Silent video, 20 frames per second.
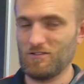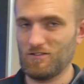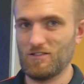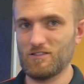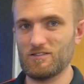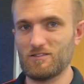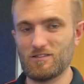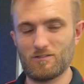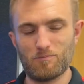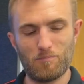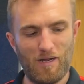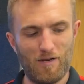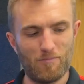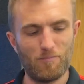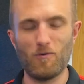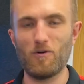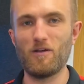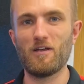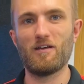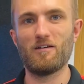This bad
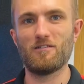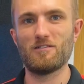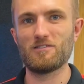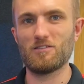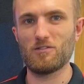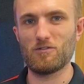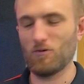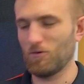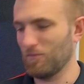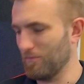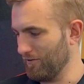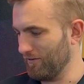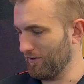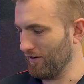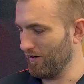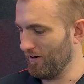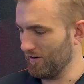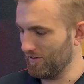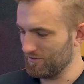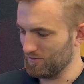boy here is your door mirror
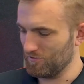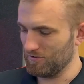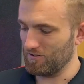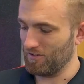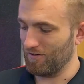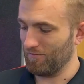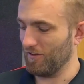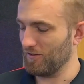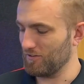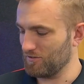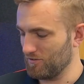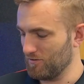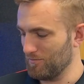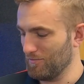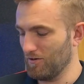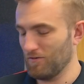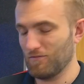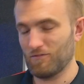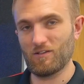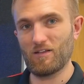glass, which I've had to
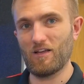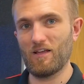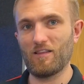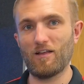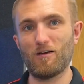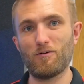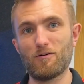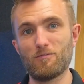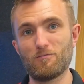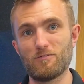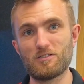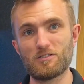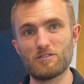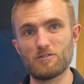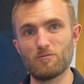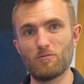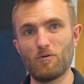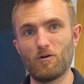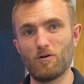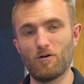remove to get that
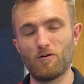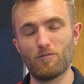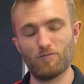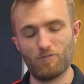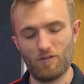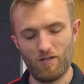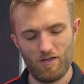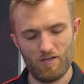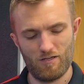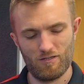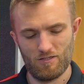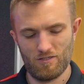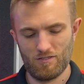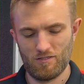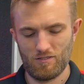original one off there.